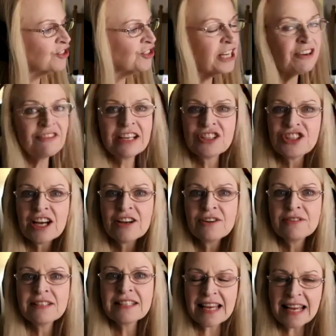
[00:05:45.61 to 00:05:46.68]
Shillery
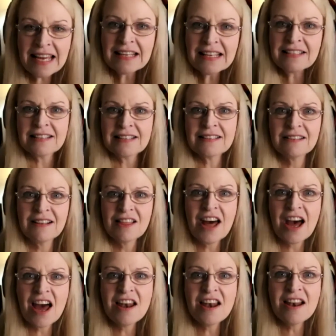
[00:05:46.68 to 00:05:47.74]
Jones is
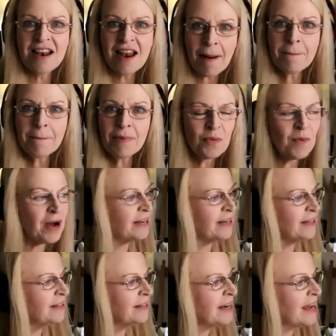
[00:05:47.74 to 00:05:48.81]
the number one